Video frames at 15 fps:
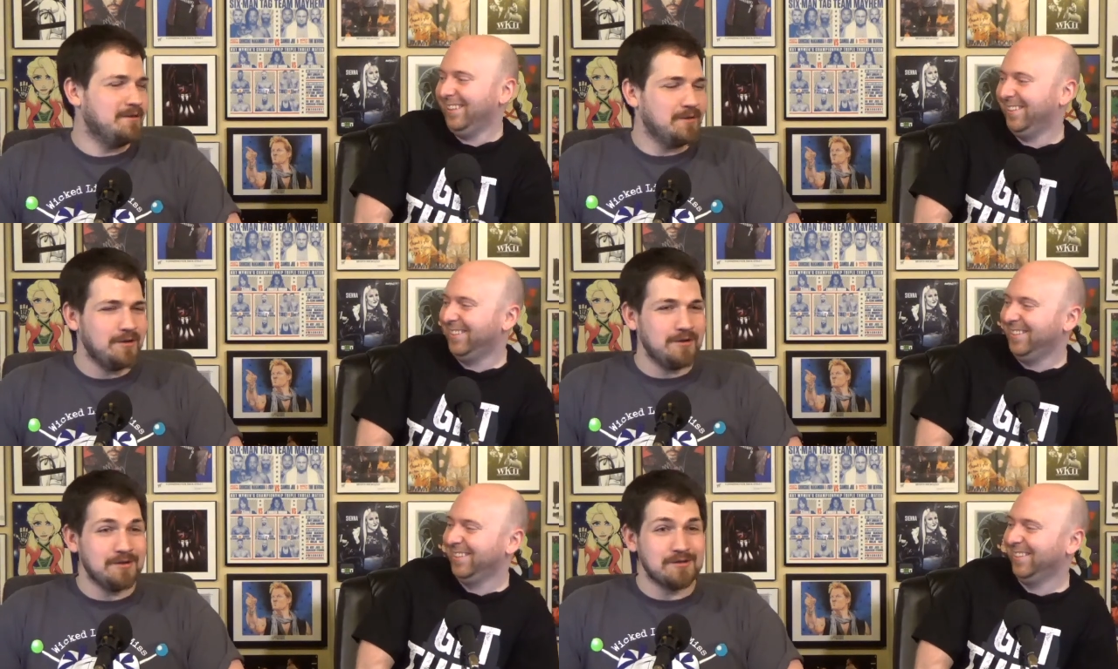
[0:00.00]

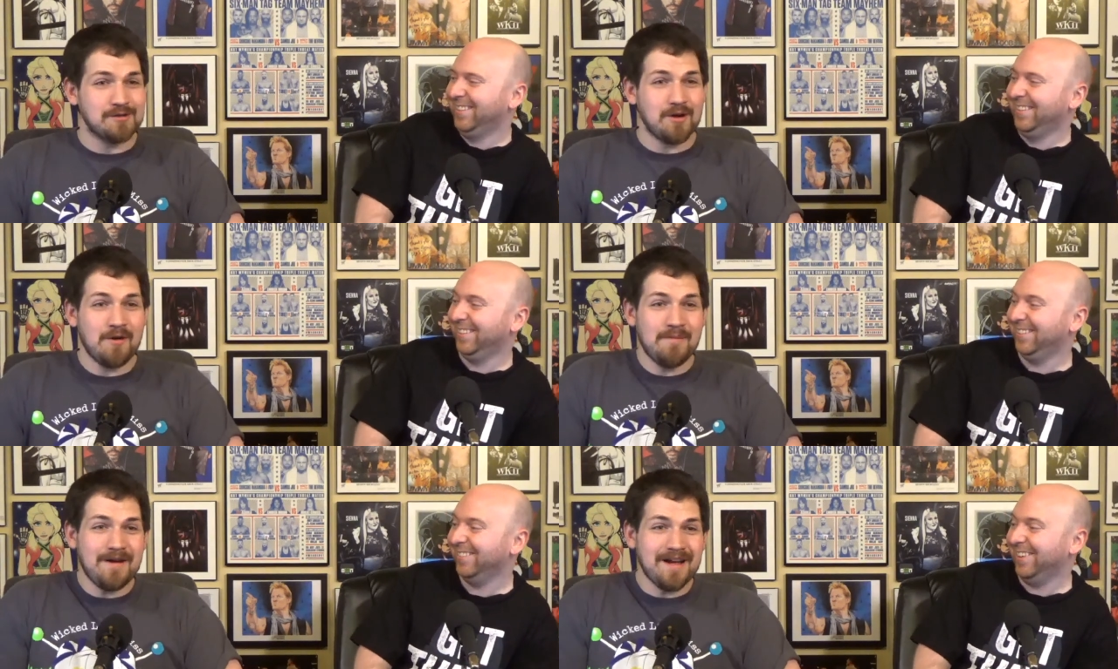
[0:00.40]
Speaker 1: Corey goes,
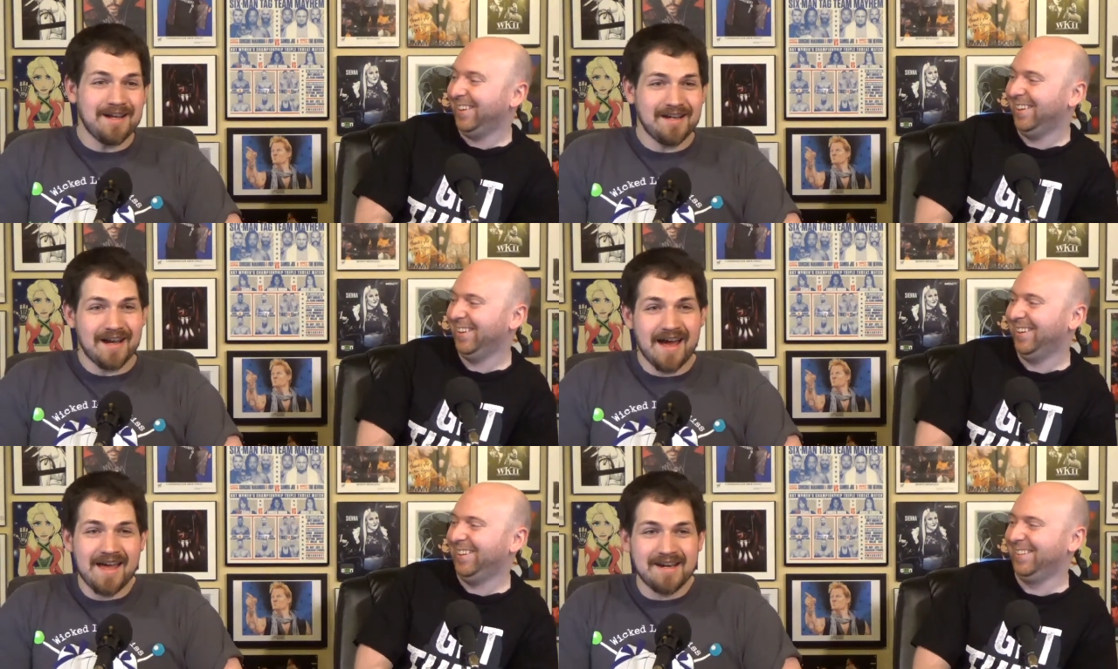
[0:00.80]
"Oh my
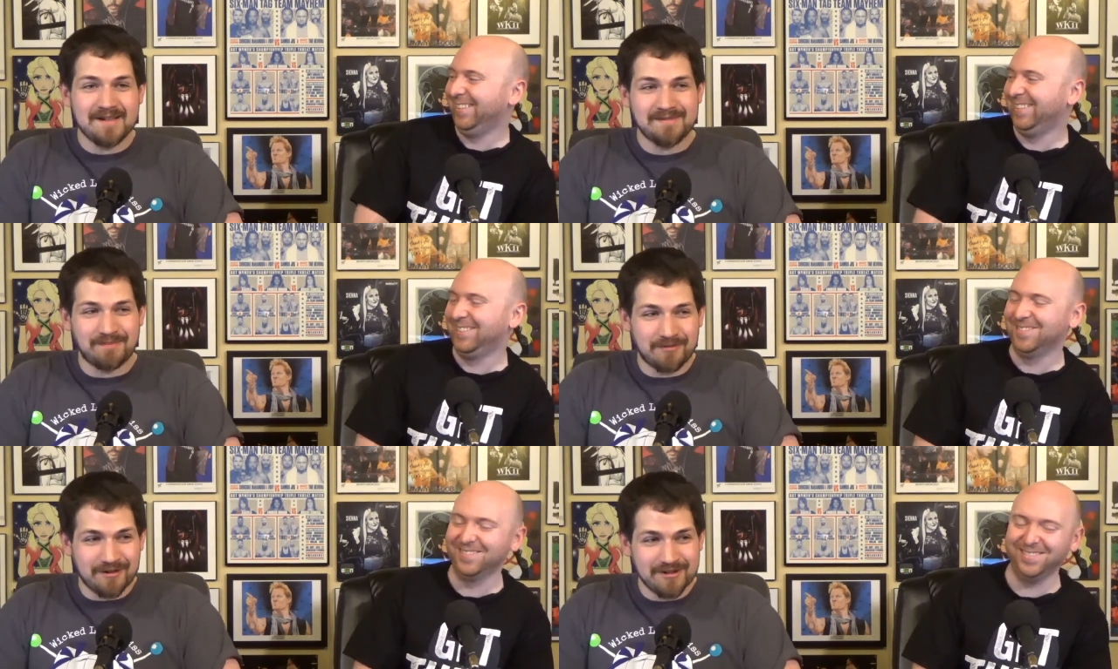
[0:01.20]
God,
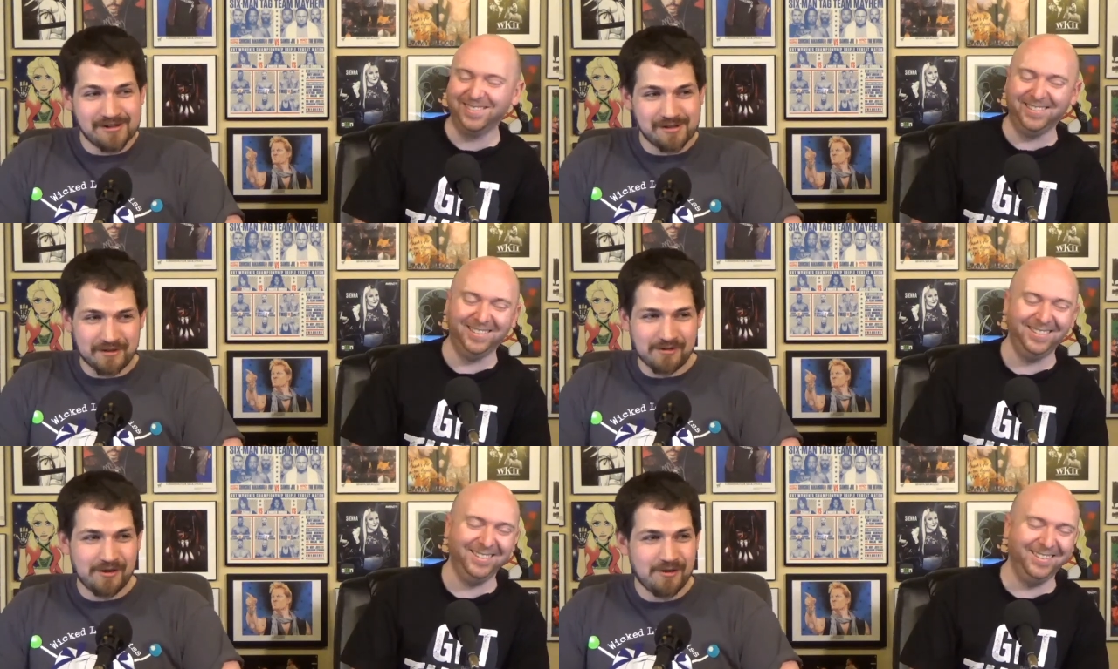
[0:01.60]
it's Braun
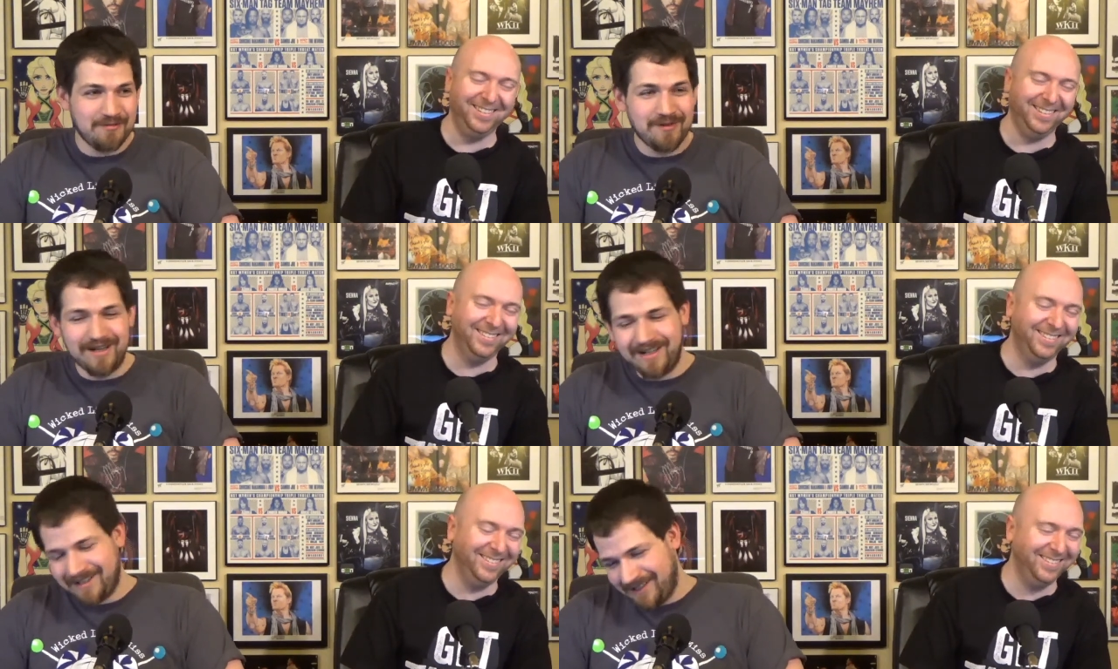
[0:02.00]

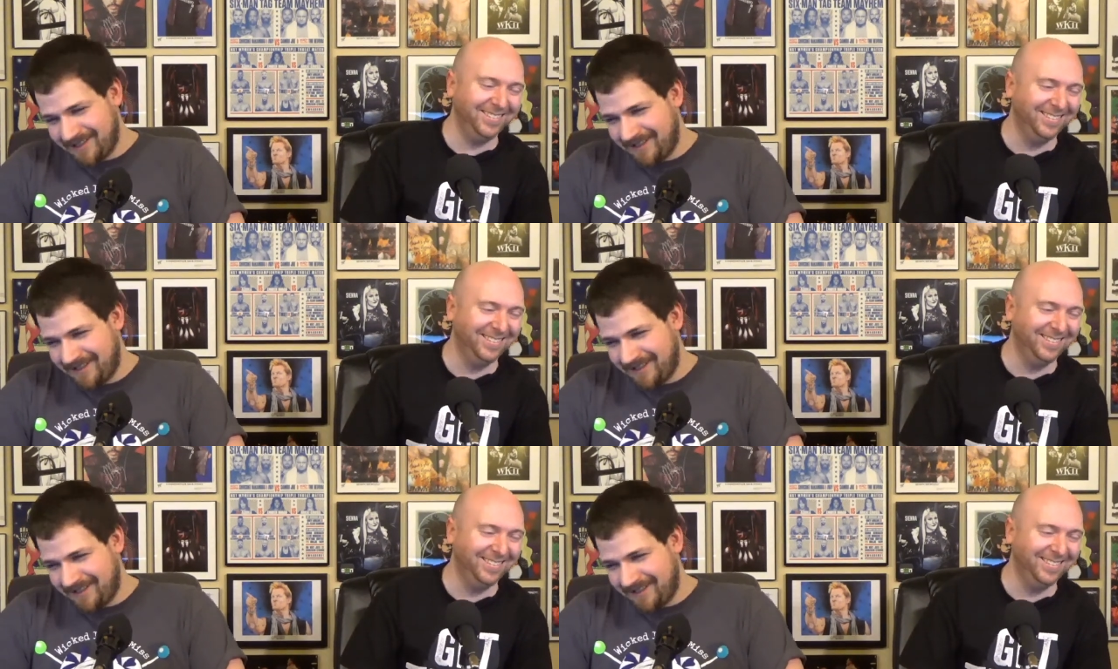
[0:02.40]
Strowman."